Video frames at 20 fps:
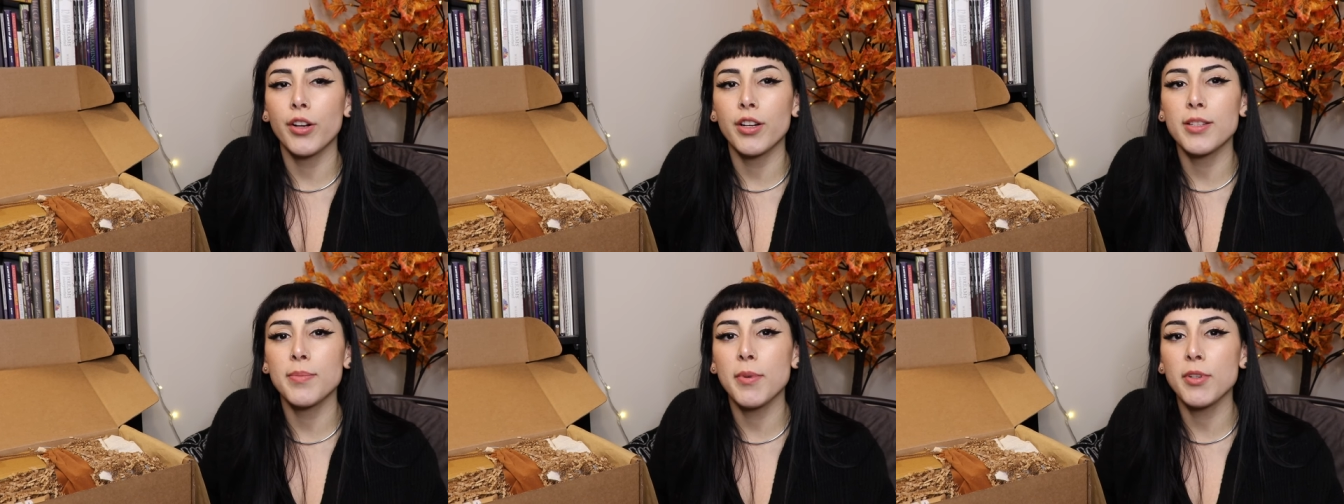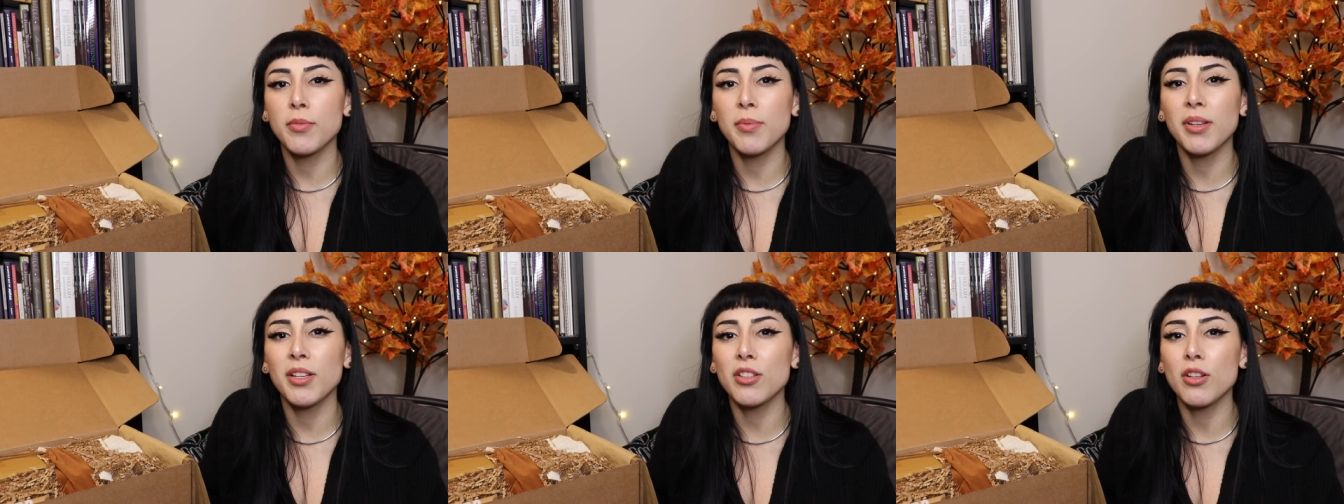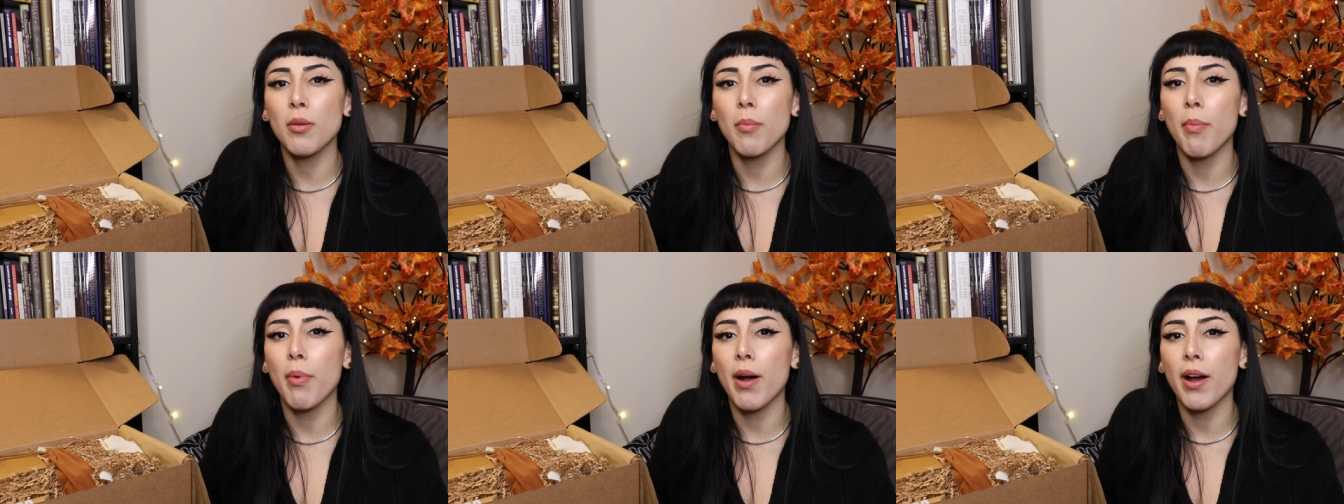especially because
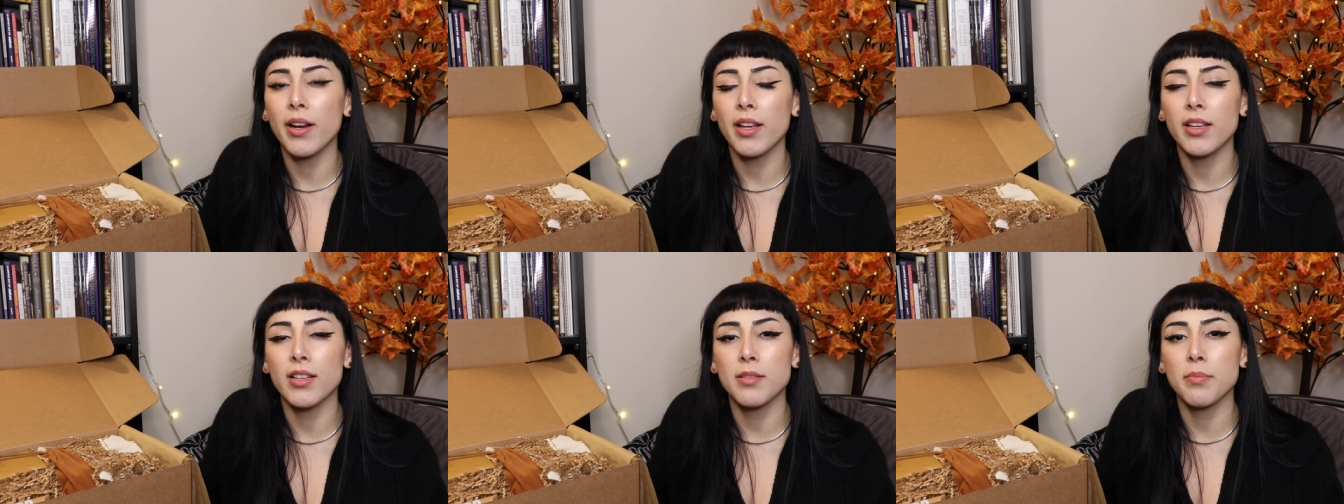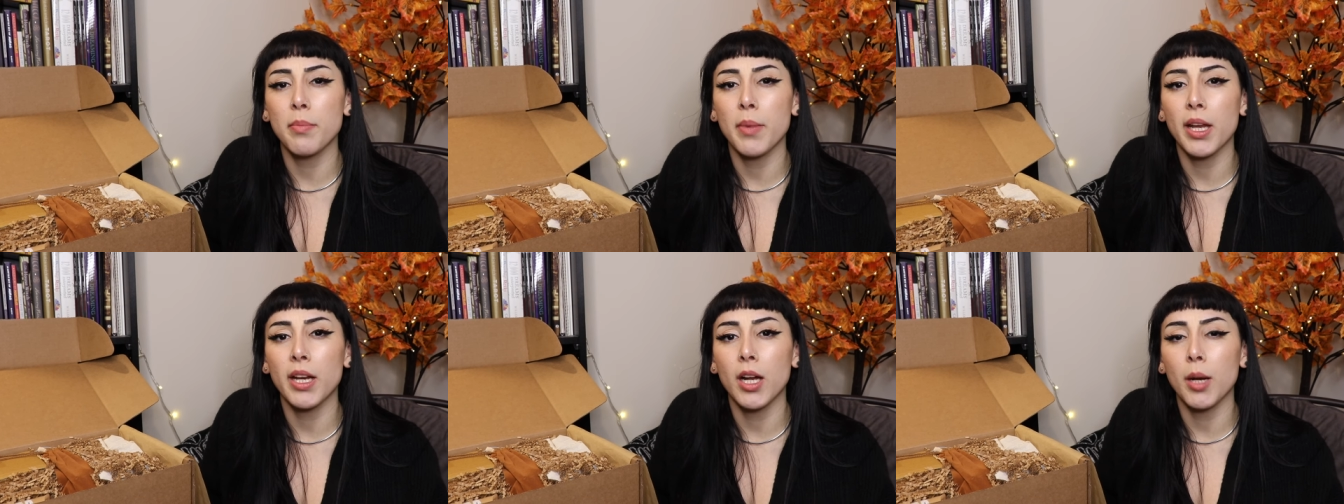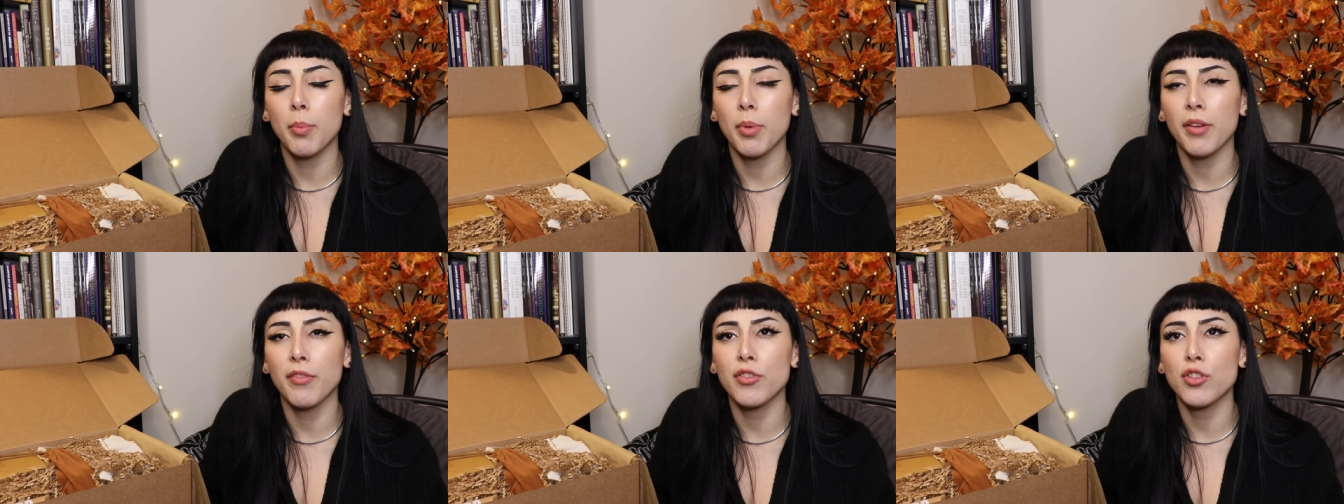our body is made
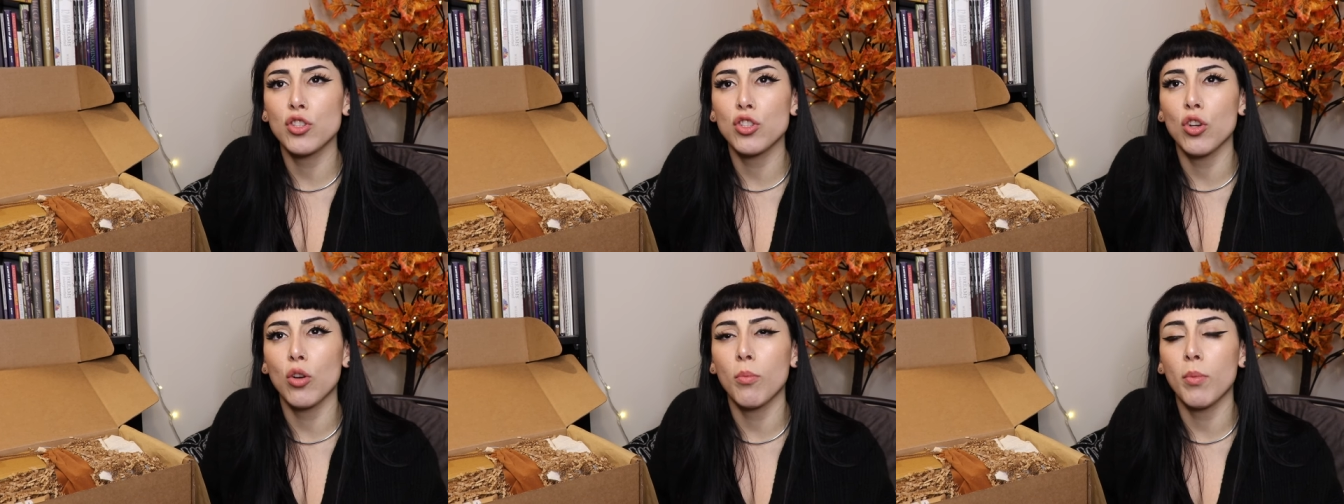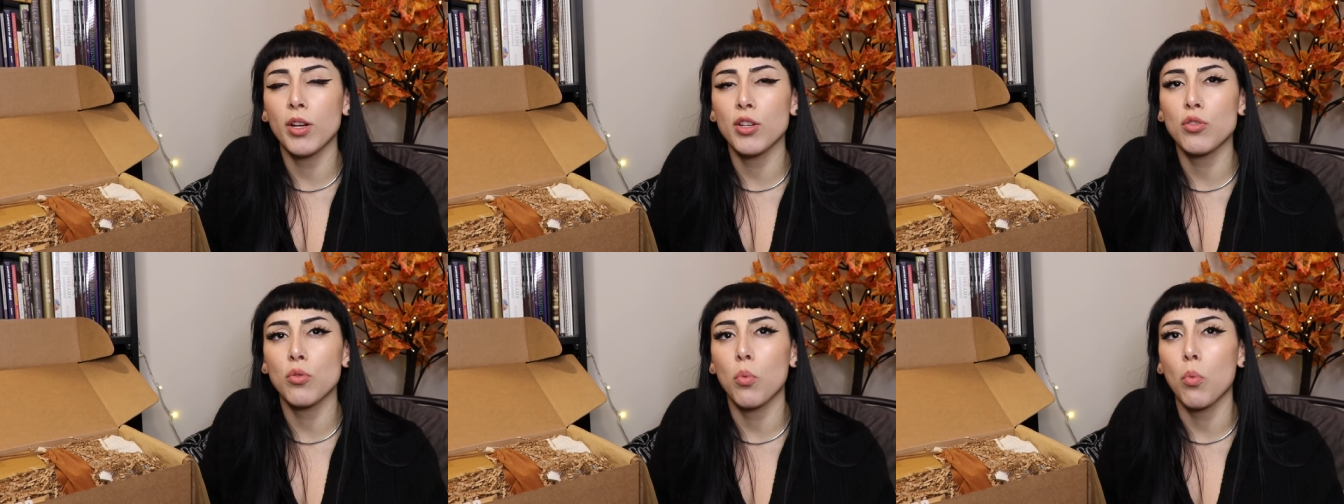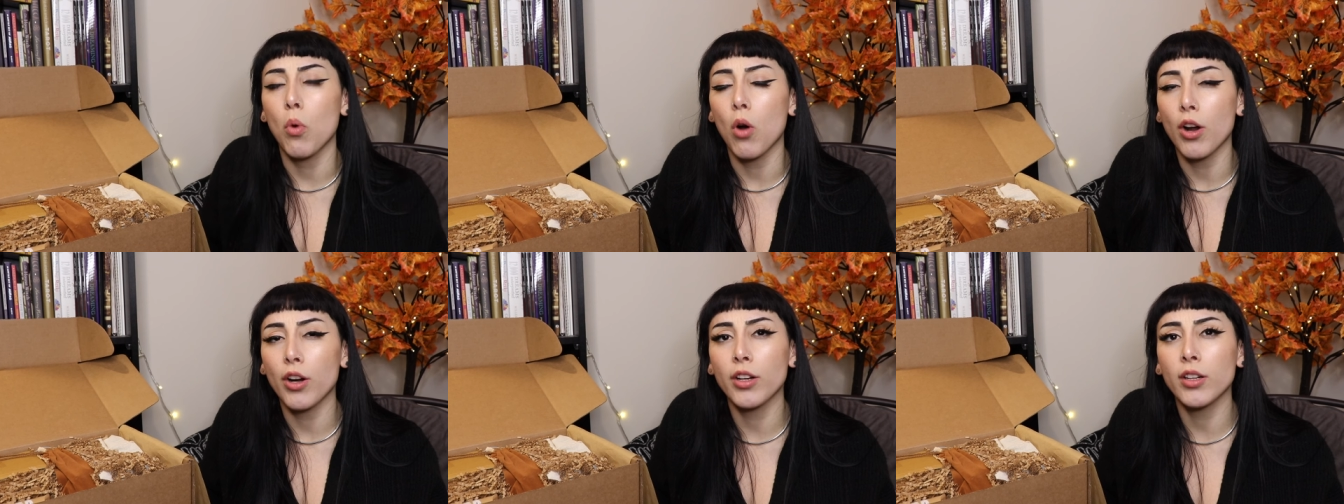up of so much
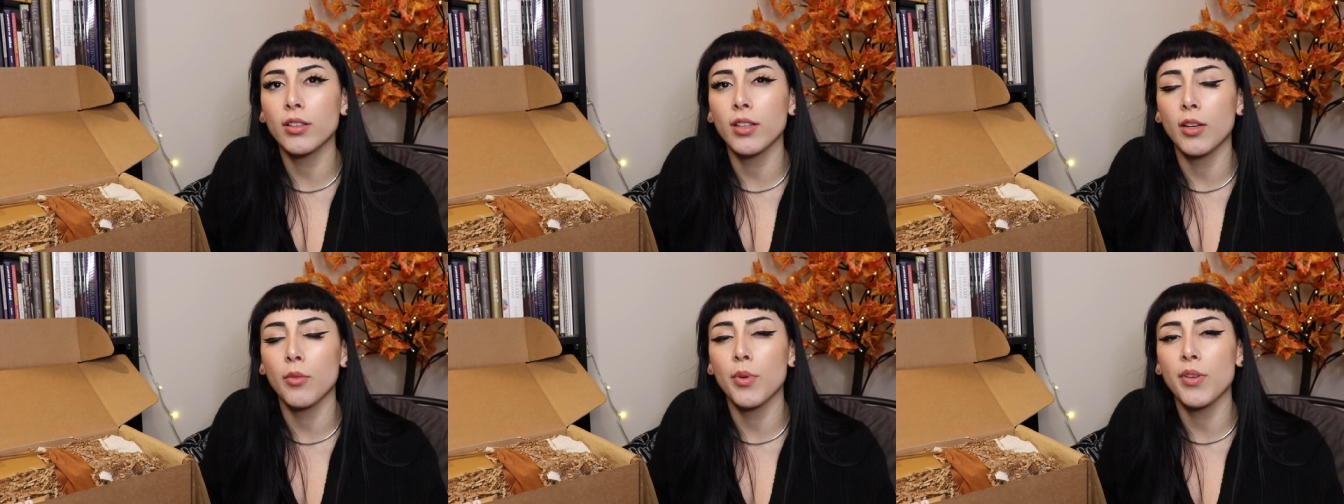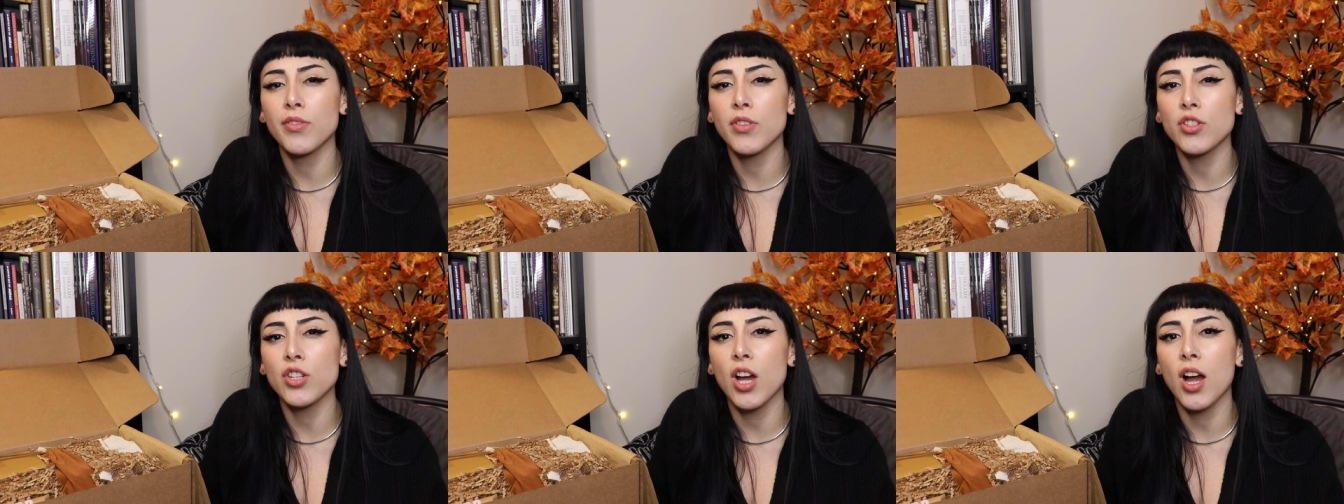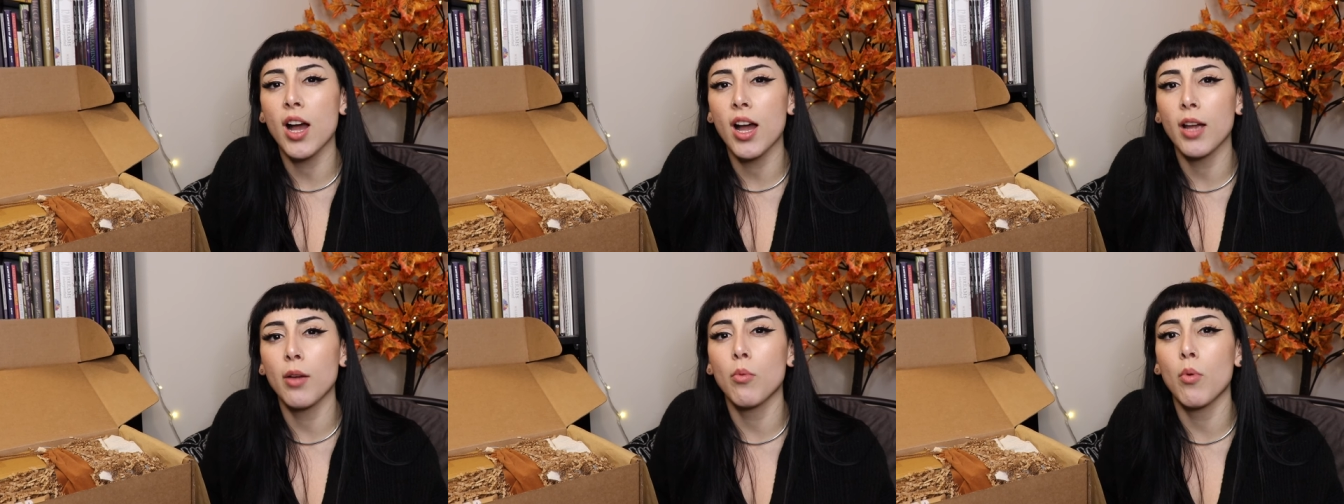water. Like we have such a
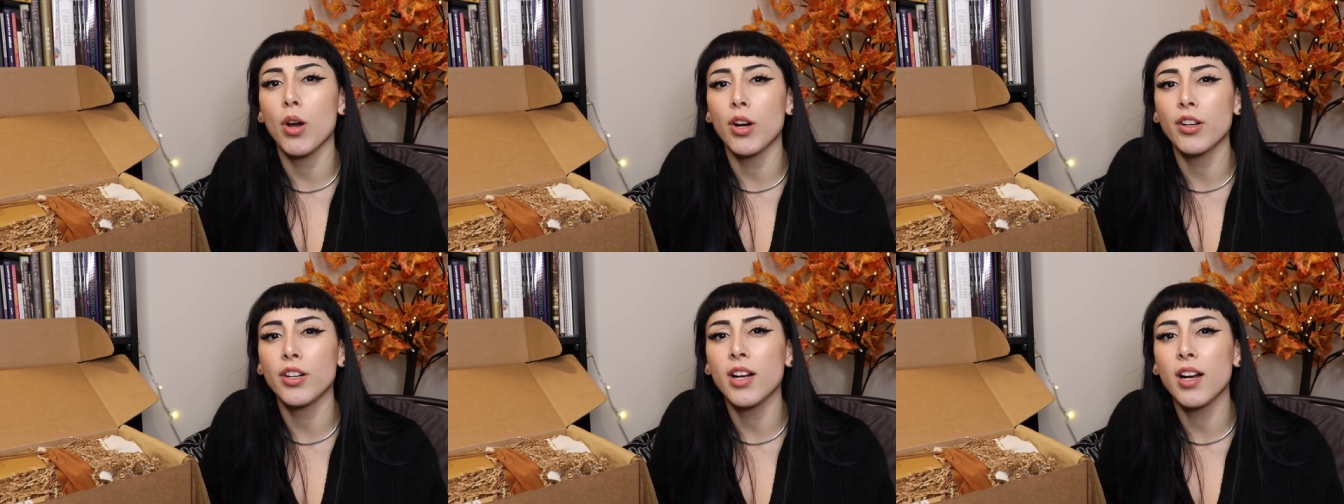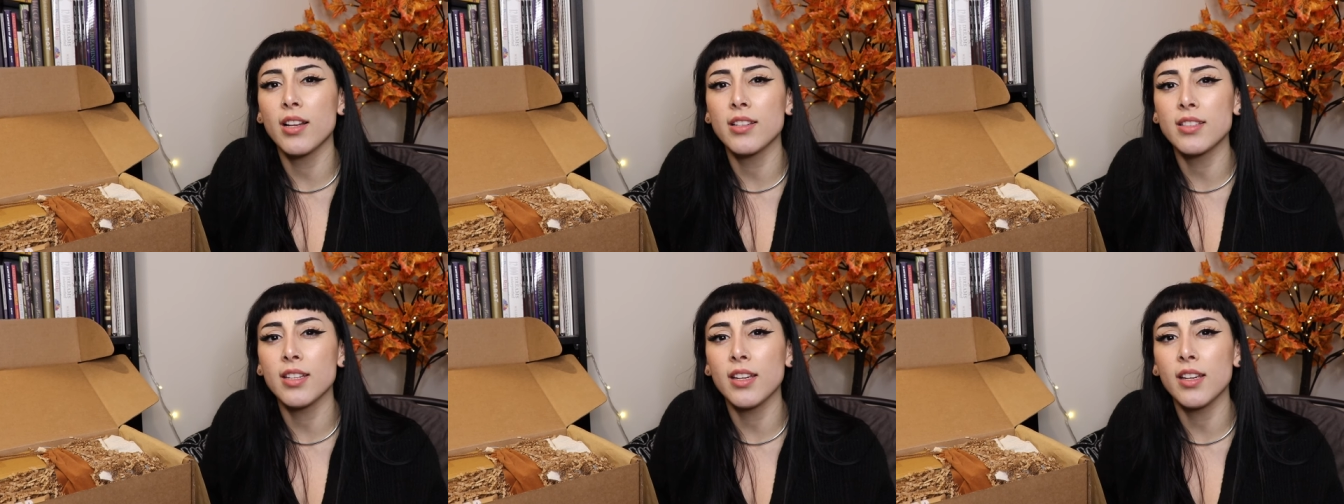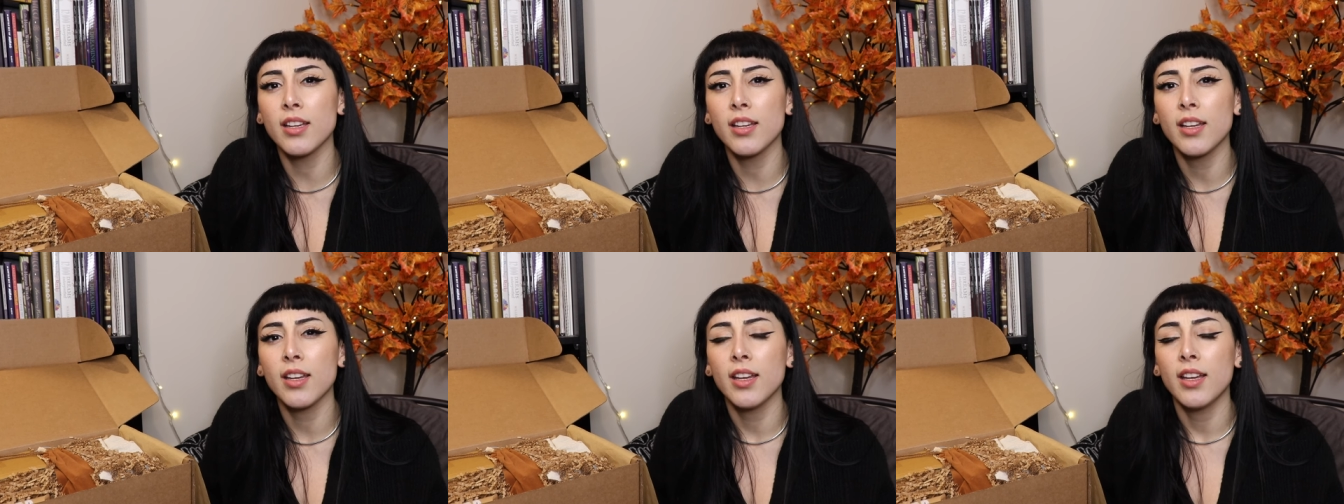high water content.